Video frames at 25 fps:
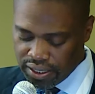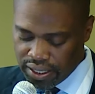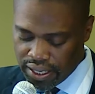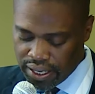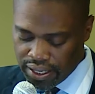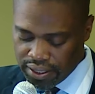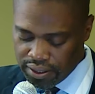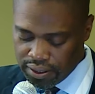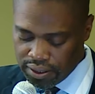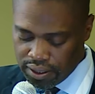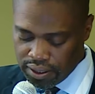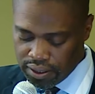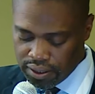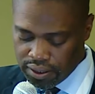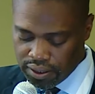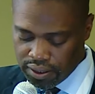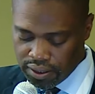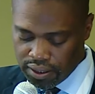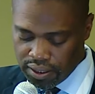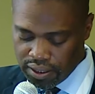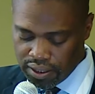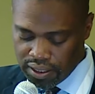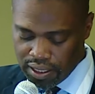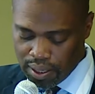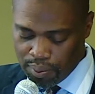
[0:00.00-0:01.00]
like
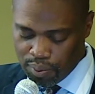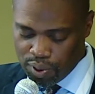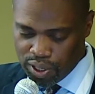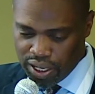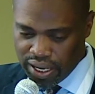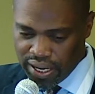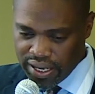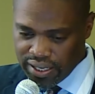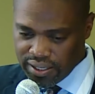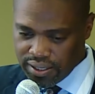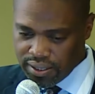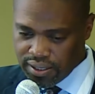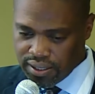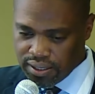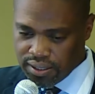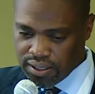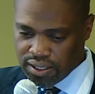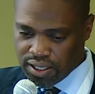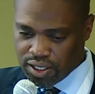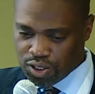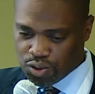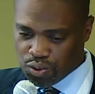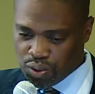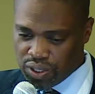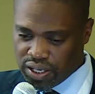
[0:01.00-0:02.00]
the DWS,
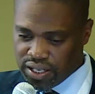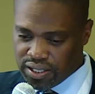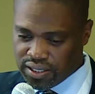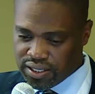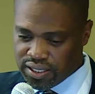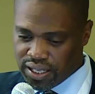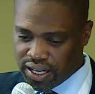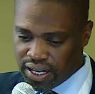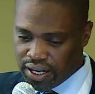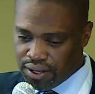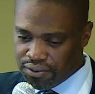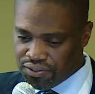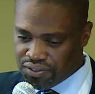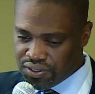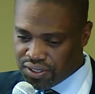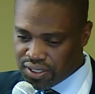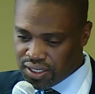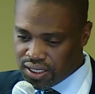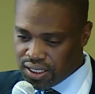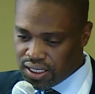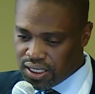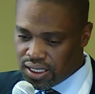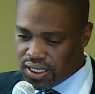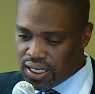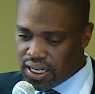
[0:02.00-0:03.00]
as well as
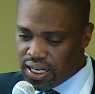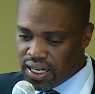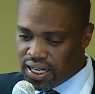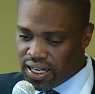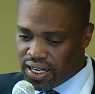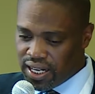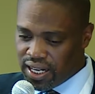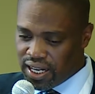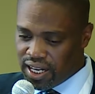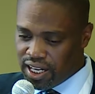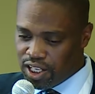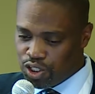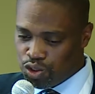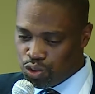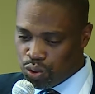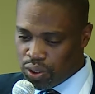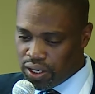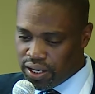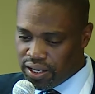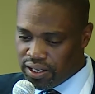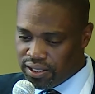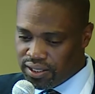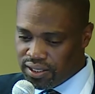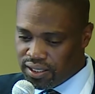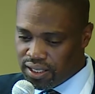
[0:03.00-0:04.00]
IFC, as
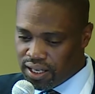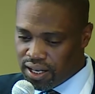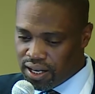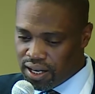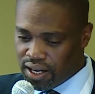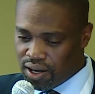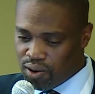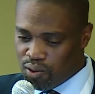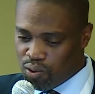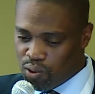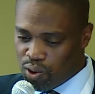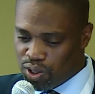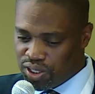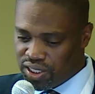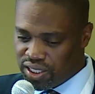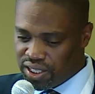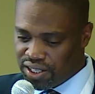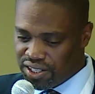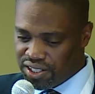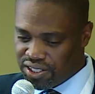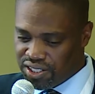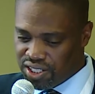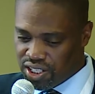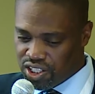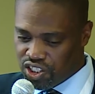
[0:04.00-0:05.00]
well as
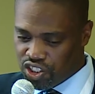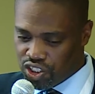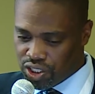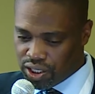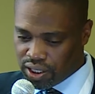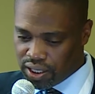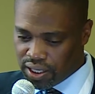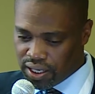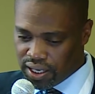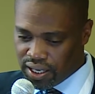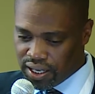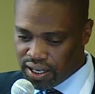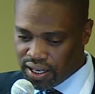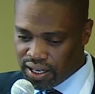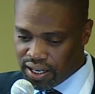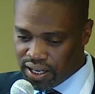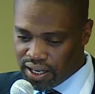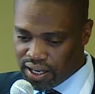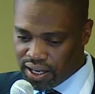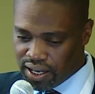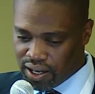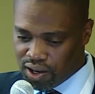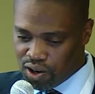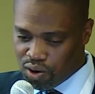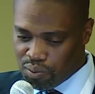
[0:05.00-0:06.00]
Water Research
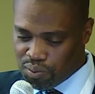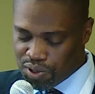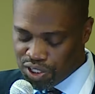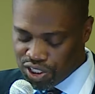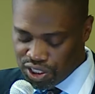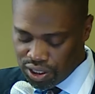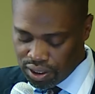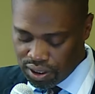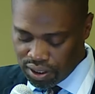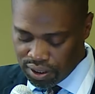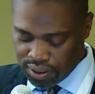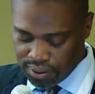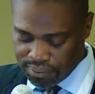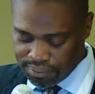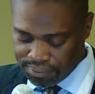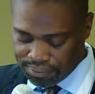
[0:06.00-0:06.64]
Commission.